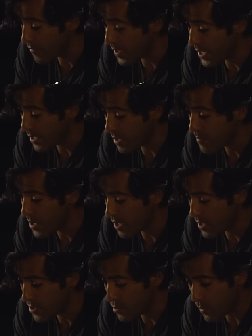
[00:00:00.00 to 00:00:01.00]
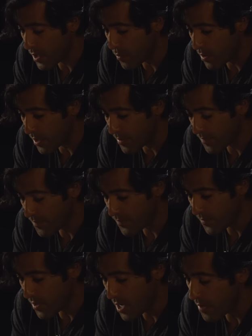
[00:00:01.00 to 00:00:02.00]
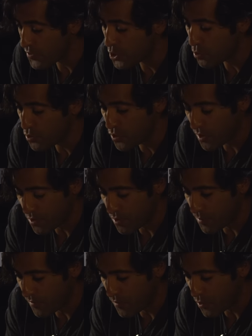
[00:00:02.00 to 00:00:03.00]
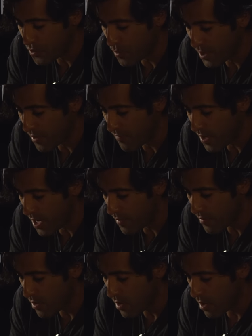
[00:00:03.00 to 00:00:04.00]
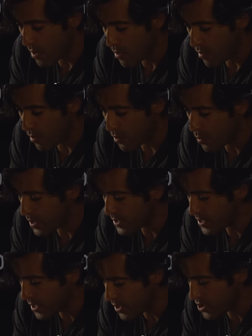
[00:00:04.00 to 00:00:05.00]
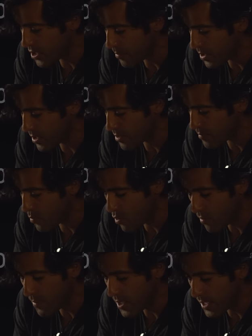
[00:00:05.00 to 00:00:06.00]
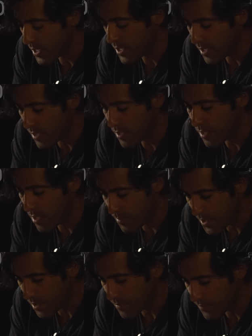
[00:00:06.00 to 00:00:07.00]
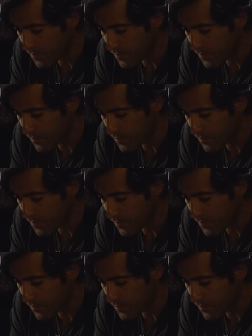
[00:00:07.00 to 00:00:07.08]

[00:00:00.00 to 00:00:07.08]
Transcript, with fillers: if I didn't get married at twenty-one, have two children before twenty-five, or quit teaching because more money needed to come in.